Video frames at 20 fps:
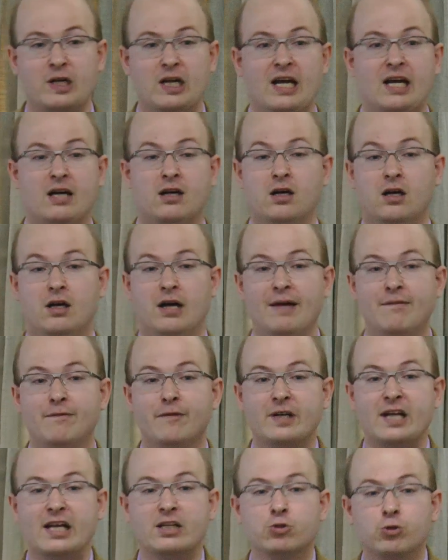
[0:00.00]
and
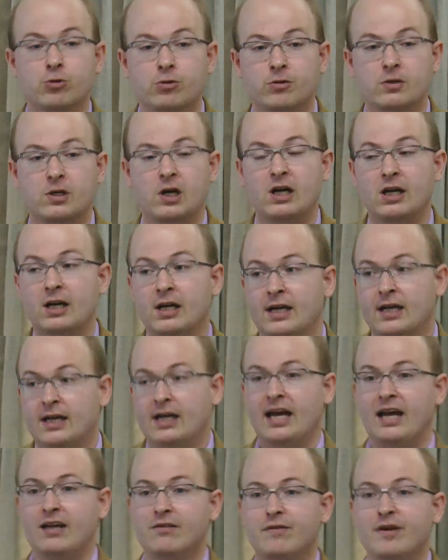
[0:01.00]
financial
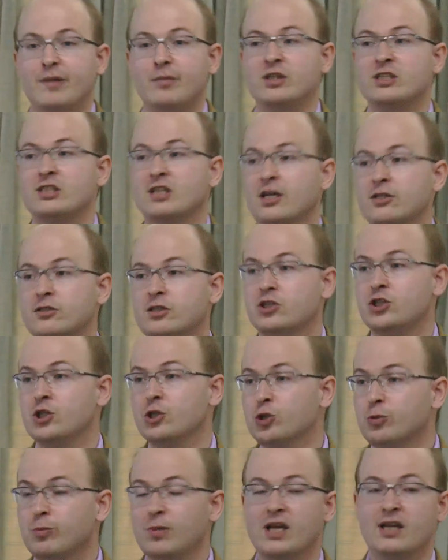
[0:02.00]
and family size
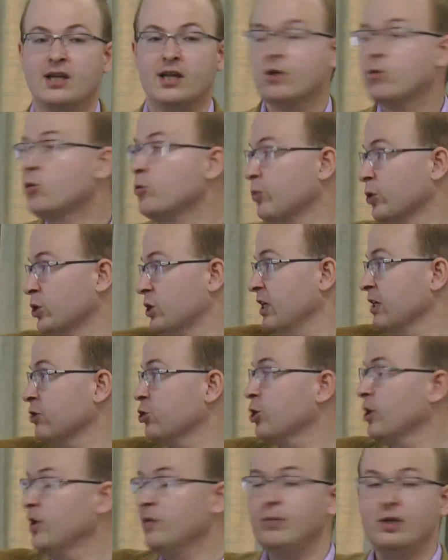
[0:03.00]
decision making could
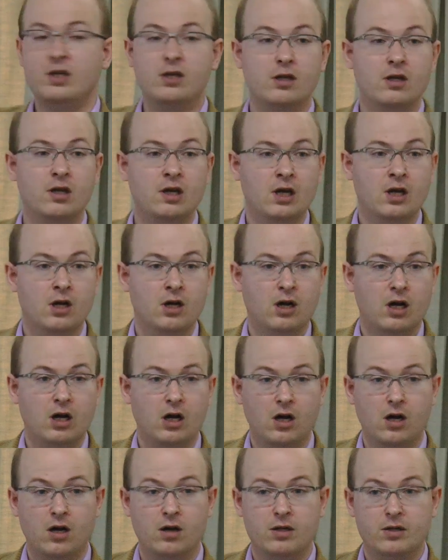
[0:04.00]
potentially be,
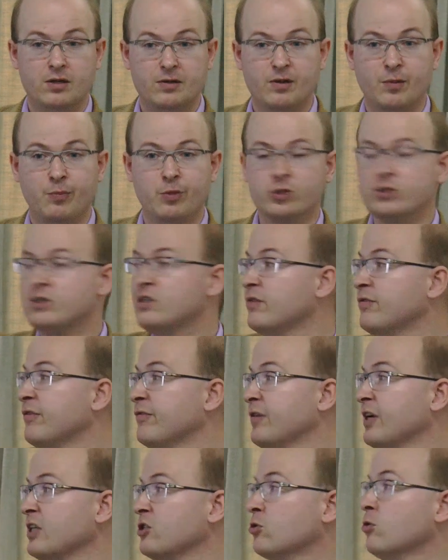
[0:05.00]
the positive
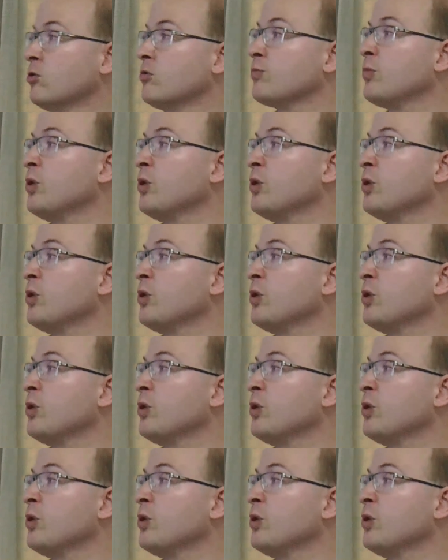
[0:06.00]
effects could